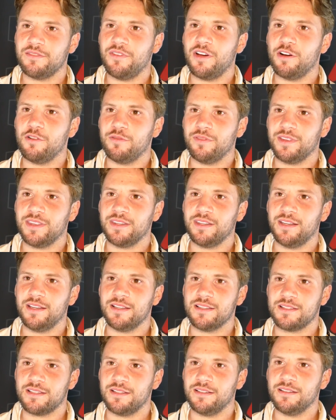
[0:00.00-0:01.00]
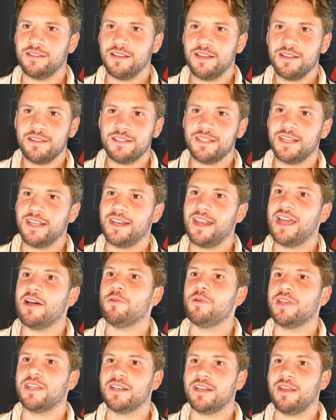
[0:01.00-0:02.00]
evolving things, and seeing how
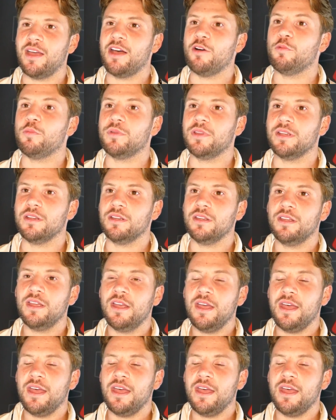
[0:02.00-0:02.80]
we can help the